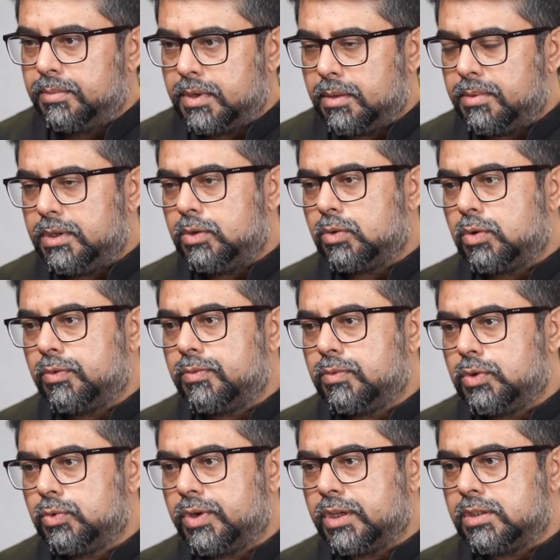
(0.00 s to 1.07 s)
maybe,
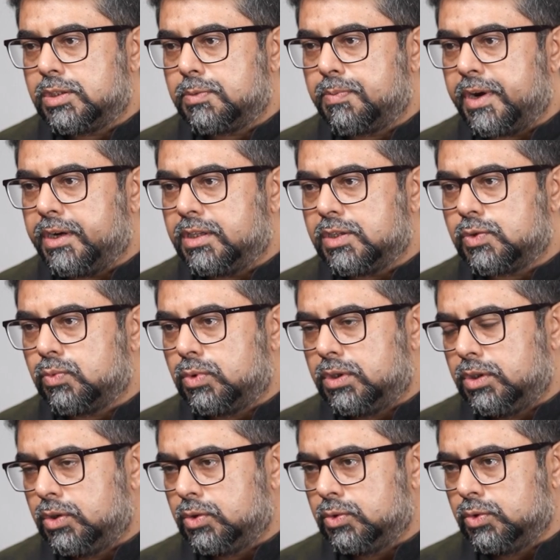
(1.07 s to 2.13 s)
you can spread this
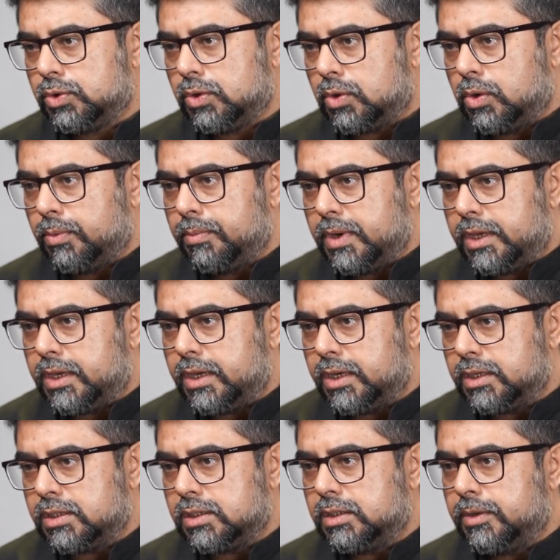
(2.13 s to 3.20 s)
word to,
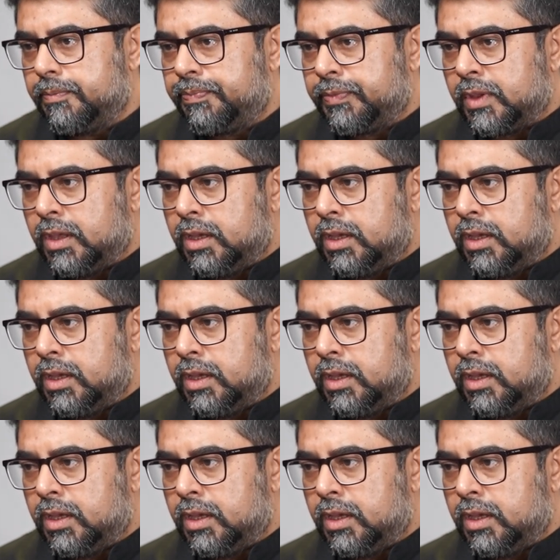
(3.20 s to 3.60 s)
making it an